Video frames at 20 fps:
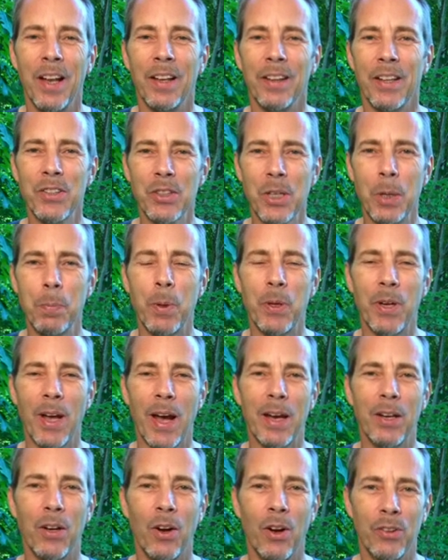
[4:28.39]
let's keep an
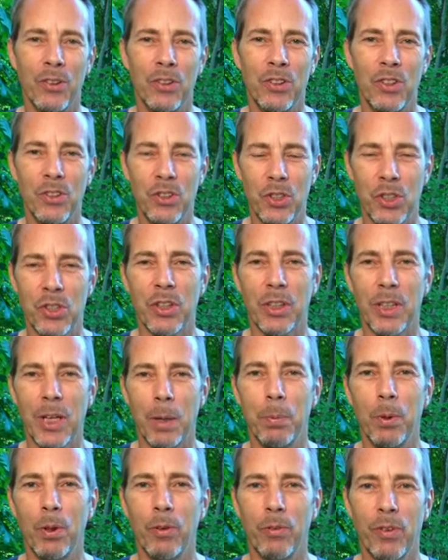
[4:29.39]
eye on just a
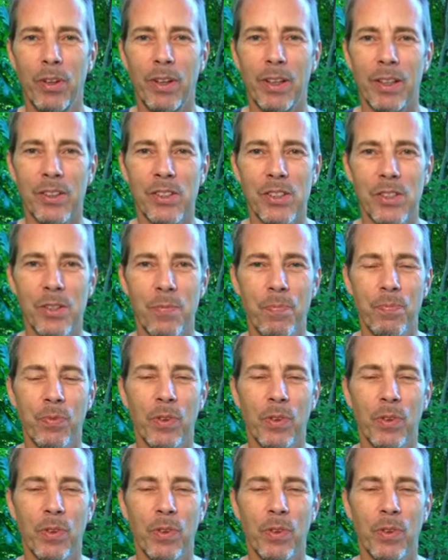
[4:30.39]
couple of things.